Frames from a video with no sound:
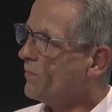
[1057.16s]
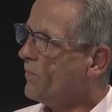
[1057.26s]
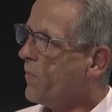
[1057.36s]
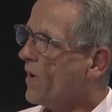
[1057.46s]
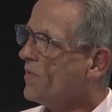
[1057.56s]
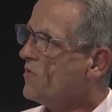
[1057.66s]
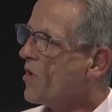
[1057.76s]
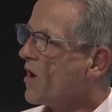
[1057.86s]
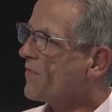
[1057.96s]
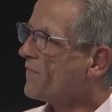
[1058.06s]
but
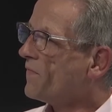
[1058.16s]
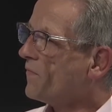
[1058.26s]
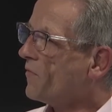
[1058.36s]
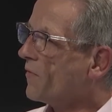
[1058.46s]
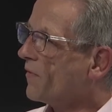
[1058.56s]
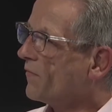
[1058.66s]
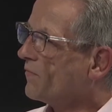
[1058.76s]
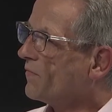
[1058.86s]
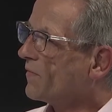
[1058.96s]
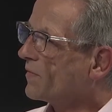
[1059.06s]
not for
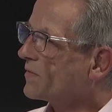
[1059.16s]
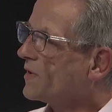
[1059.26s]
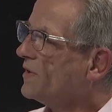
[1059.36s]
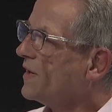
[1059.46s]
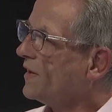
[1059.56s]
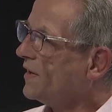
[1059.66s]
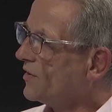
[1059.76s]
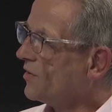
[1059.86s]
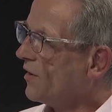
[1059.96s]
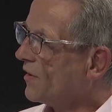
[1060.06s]
containing
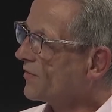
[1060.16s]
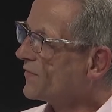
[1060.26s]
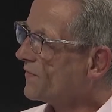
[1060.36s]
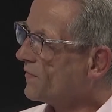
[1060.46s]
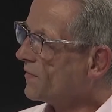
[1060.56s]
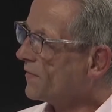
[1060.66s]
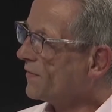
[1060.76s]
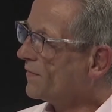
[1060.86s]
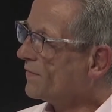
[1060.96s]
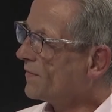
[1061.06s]
costs
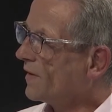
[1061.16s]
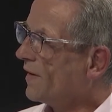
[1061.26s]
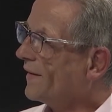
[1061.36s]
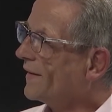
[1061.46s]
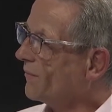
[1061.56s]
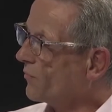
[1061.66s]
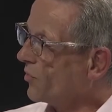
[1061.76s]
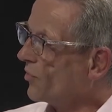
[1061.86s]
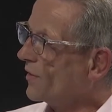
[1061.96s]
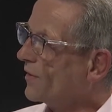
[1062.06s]
for
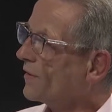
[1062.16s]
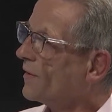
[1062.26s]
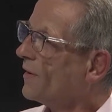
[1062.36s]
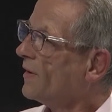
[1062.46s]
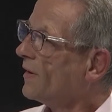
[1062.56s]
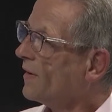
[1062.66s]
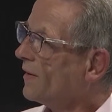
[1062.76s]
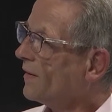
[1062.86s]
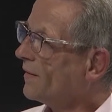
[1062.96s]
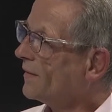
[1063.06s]
employer
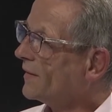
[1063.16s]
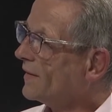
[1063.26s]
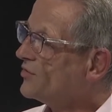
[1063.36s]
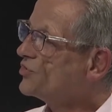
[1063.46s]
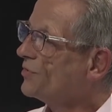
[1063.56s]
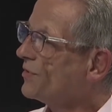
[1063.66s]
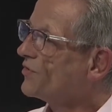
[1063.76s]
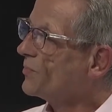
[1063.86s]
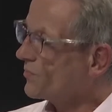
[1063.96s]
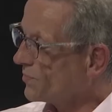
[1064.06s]

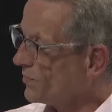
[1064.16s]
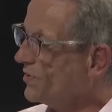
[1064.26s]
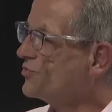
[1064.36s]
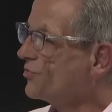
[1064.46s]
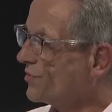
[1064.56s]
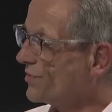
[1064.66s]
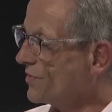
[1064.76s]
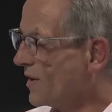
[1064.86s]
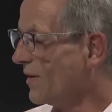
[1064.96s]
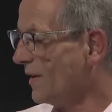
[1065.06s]
insurance. Mm-hmm.
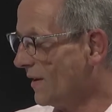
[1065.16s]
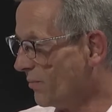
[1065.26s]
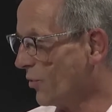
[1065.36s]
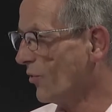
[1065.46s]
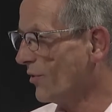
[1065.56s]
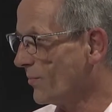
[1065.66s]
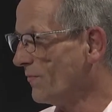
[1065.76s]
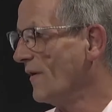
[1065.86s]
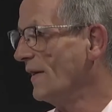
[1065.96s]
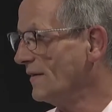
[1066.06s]
Employer
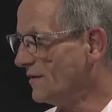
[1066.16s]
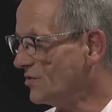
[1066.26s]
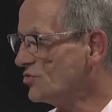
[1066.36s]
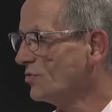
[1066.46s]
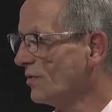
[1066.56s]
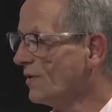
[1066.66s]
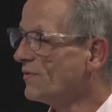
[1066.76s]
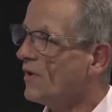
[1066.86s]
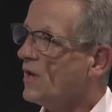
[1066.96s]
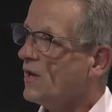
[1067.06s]
provided
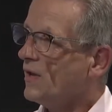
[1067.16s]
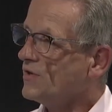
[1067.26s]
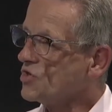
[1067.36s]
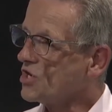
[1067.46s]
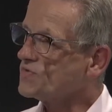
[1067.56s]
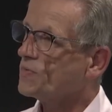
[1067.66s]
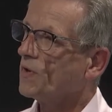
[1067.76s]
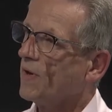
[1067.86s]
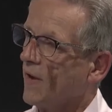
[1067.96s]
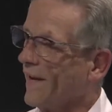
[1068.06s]
insurance. Is
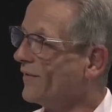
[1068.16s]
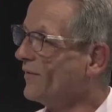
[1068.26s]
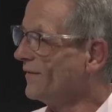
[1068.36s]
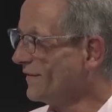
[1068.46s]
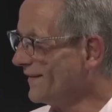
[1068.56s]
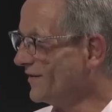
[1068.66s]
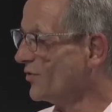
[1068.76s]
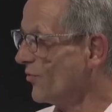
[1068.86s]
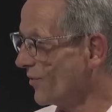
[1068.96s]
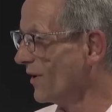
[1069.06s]
OSPIRG and is
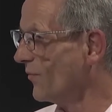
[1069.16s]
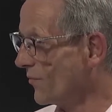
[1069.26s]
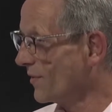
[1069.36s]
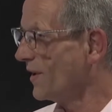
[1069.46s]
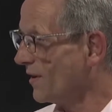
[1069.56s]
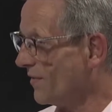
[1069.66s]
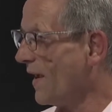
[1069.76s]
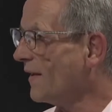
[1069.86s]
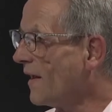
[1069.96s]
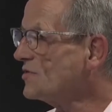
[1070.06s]
Oregon working on
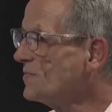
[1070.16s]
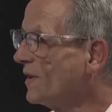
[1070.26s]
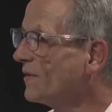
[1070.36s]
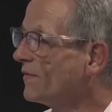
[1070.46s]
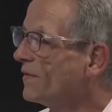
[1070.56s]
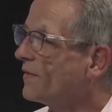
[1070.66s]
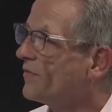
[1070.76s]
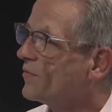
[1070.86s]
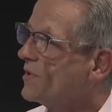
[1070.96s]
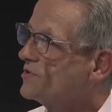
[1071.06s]
that aspect of
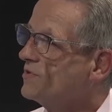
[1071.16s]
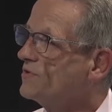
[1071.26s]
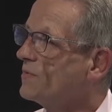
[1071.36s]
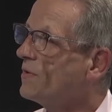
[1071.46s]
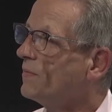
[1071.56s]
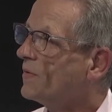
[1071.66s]
the question as well?